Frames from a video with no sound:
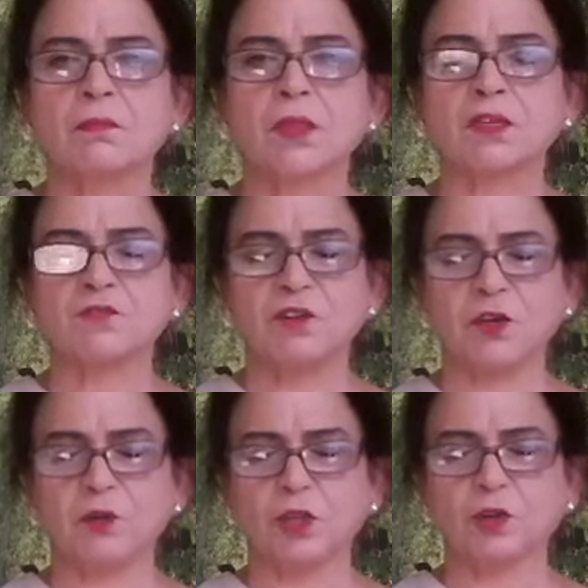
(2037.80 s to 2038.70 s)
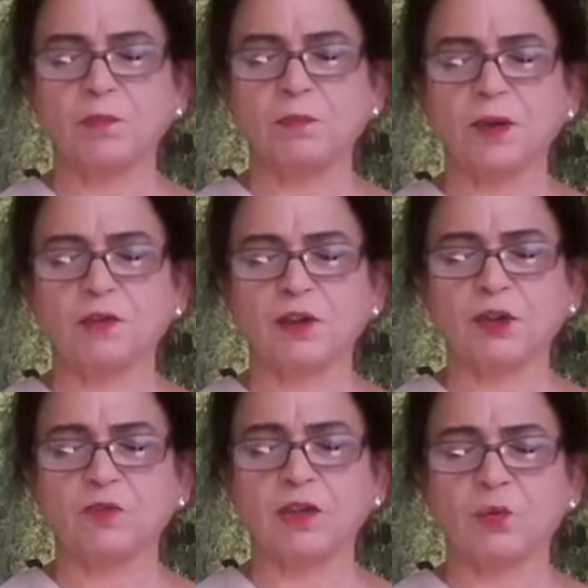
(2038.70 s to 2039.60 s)
Because when we do the kumbhak,
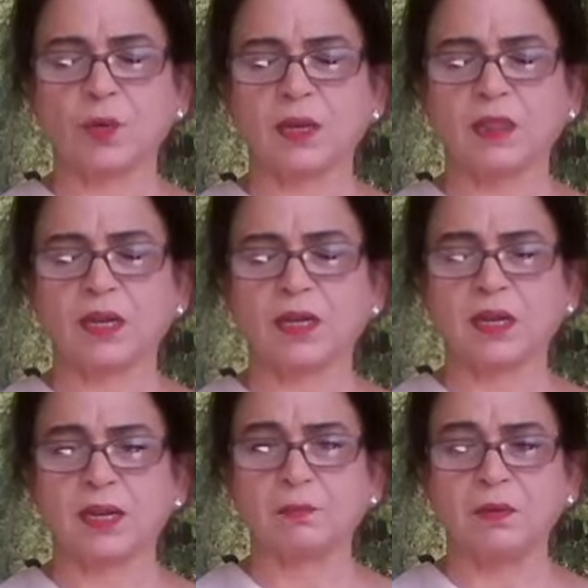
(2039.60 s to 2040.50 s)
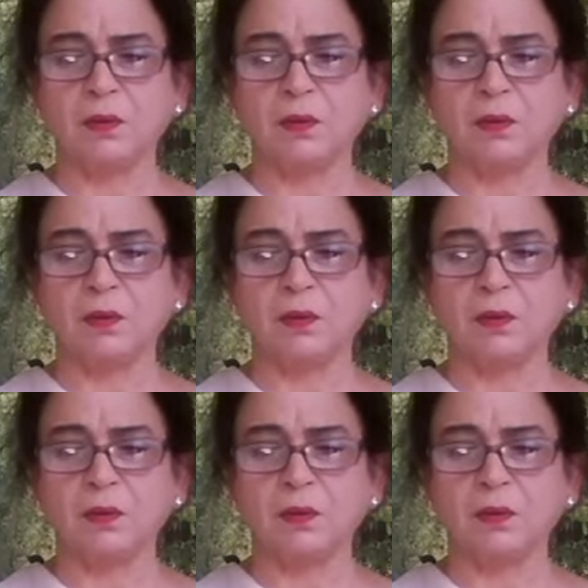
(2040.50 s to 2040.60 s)
what do we do at that time?